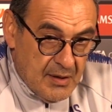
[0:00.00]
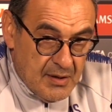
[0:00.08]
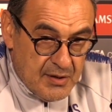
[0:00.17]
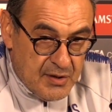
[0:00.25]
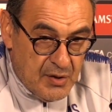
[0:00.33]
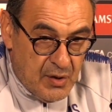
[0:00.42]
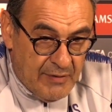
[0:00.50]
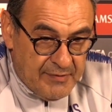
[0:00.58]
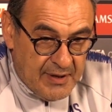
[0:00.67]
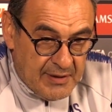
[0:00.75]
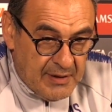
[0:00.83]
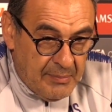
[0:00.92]
So
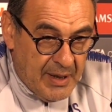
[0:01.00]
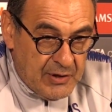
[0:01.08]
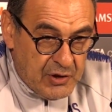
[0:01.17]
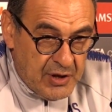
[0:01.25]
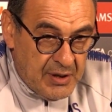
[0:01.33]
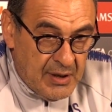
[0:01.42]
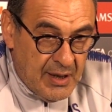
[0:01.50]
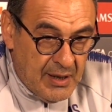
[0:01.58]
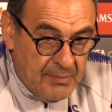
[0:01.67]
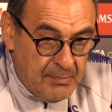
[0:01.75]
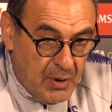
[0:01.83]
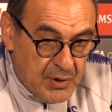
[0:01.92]
after the match in
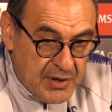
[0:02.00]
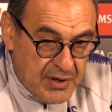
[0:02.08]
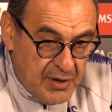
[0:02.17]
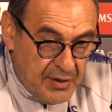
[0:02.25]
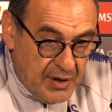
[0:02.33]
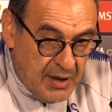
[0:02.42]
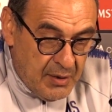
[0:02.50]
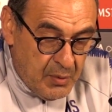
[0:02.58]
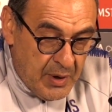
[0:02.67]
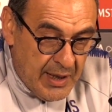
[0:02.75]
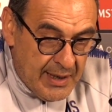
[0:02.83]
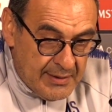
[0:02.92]
uh, Boston, uh,
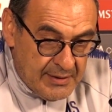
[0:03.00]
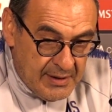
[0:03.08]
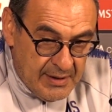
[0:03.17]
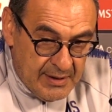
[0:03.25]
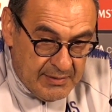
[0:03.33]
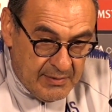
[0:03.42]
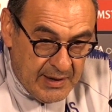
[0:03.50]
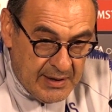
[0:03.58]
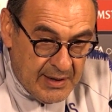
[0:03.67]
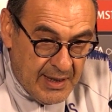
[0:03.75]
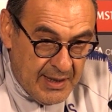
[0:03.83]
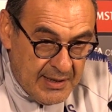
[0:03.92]
we had uh, three
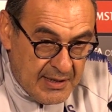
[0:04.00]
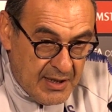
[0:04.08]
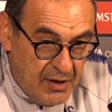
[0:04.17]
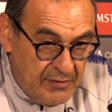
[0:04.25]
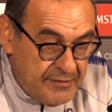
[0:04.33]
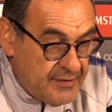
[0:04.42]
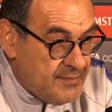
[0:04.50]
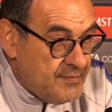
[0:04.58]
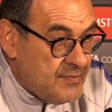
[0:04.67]
days off.